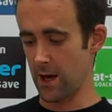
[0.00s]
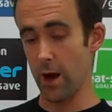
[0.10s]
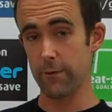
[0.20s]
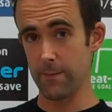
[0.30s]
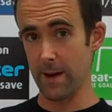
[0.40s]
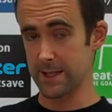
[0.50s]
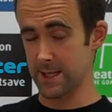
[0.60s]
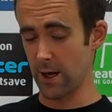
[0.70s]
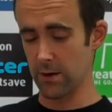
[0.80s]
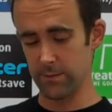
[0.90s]
over in
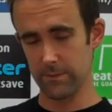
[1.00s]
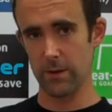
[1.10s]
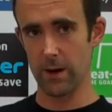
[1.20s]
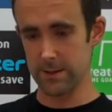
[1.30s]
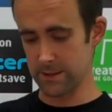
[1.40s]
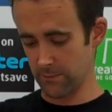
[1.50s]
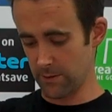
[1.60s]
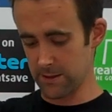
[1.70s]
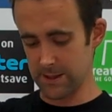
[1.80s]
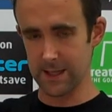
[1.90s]
Mexico, where
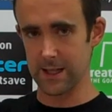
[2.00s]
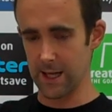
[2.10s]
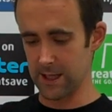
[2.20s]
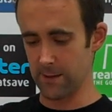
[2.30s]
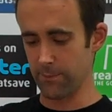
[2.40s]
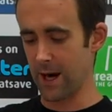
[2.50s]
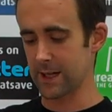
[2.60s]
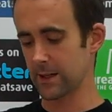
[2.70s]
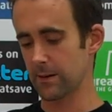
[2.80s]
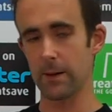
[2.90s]
I said the
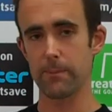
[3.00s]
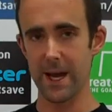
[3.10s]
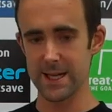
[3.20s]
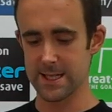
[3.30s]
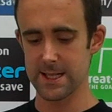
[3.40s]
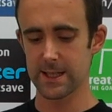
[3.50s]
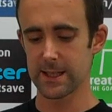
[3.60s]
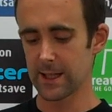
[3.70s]
brand are based.